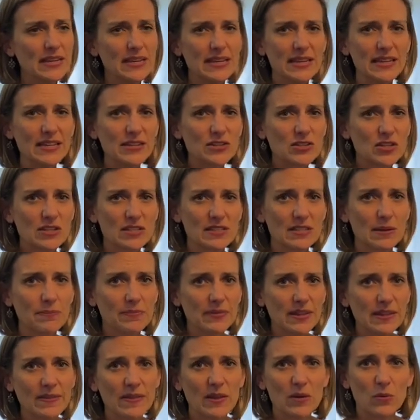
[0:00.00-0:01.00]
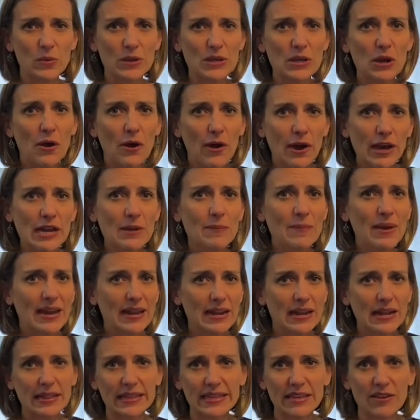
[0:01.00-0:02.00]
is just something that we
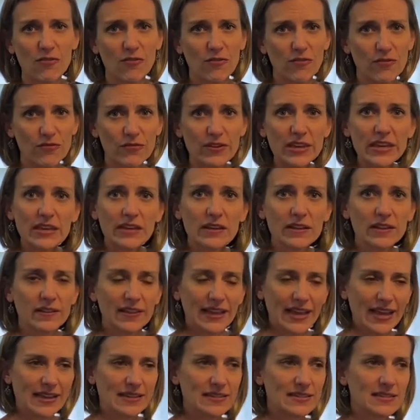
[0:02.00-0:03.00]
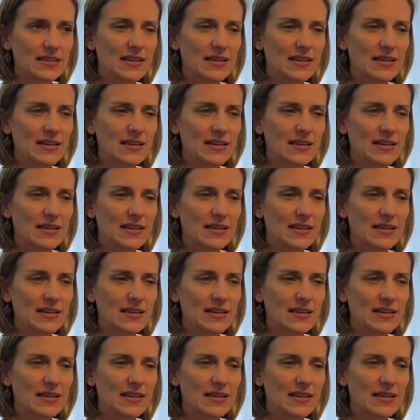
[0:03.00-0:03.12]
automatically feel as